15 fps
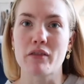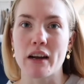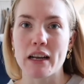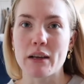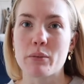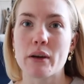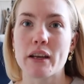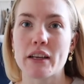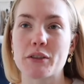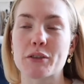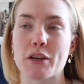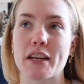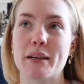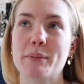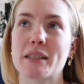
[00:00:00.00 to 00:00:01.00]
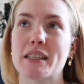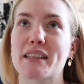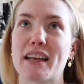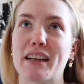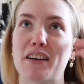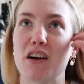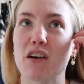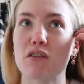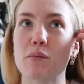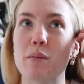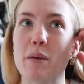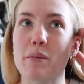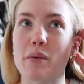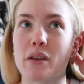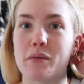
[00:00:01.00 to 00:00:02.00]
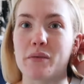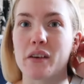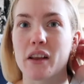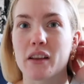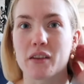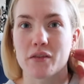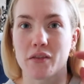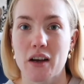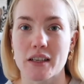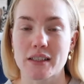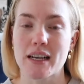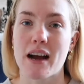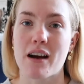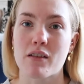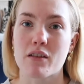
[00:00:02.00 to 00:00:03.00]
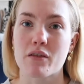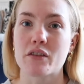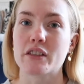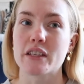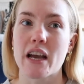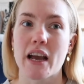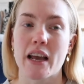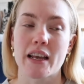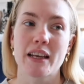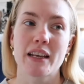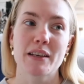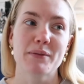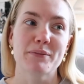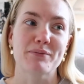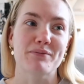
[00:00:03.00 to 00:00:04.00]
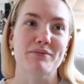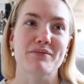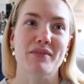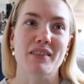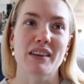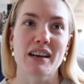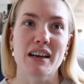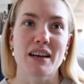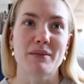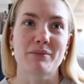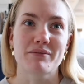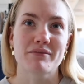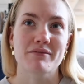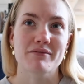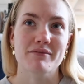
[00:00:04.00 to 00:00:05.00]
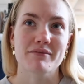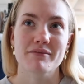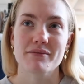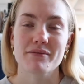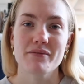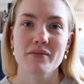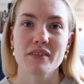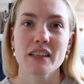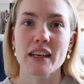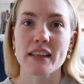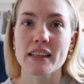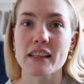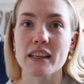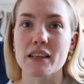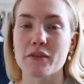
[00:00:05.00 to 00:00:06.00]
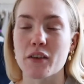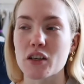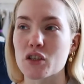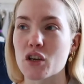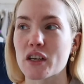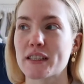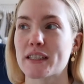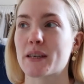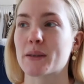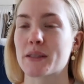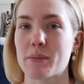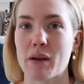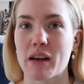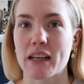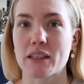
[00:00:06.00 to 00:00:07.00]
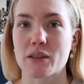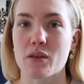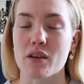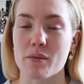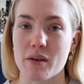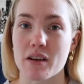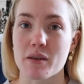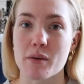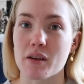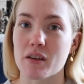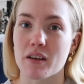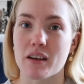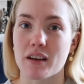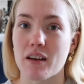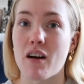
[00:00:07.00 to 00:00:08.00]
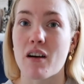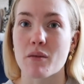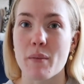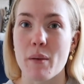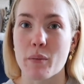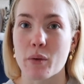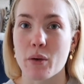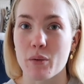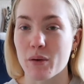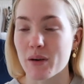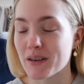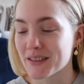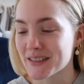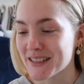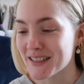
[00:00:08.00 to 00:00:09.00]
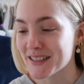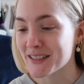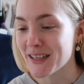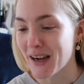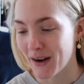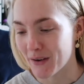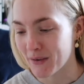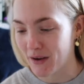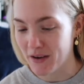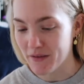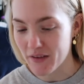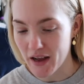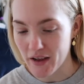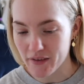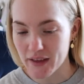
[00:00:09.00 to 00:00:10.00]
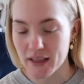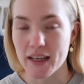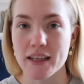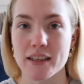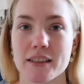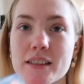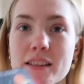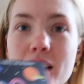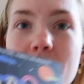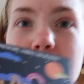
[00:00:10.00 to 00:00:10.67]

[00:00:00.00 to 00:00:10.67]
really weird dreams and then I'll remember them for like the first hour of the day. And then like if I try and tell someone later on, I'll be like, oh my God, I can't remember what it was. So I found these,